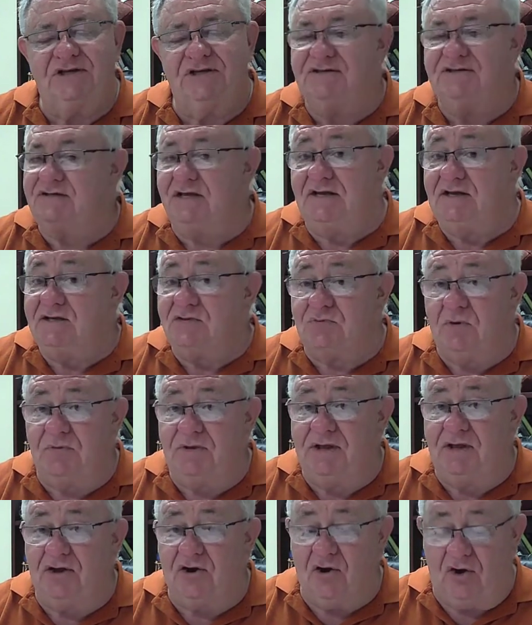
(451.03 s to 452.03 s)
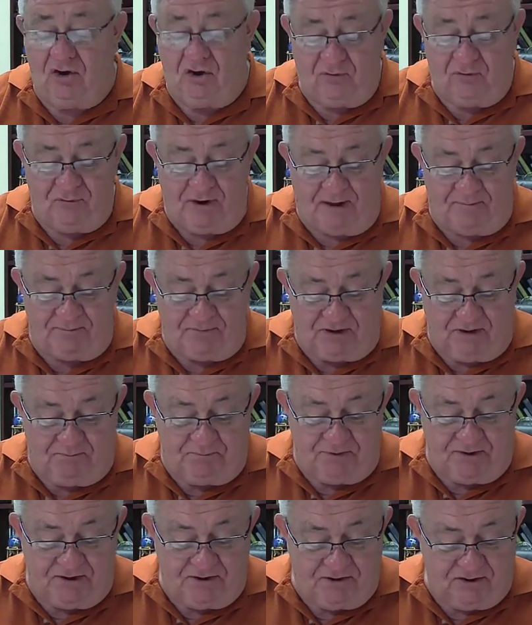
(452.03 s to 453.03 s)
See, sin is when we get all wrapped
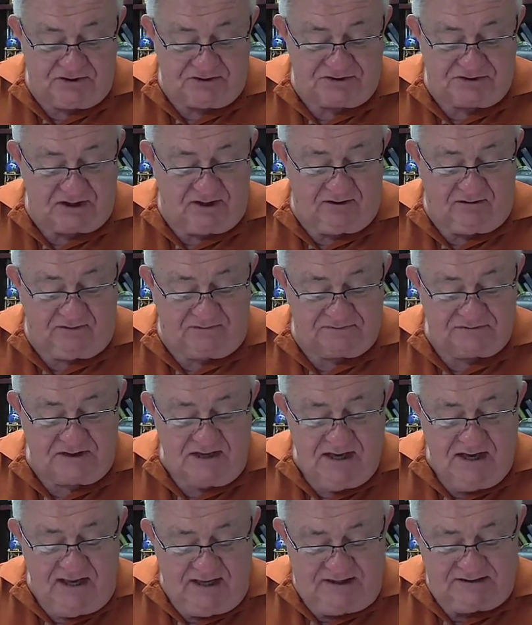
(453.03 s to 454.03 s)
up in ourselves.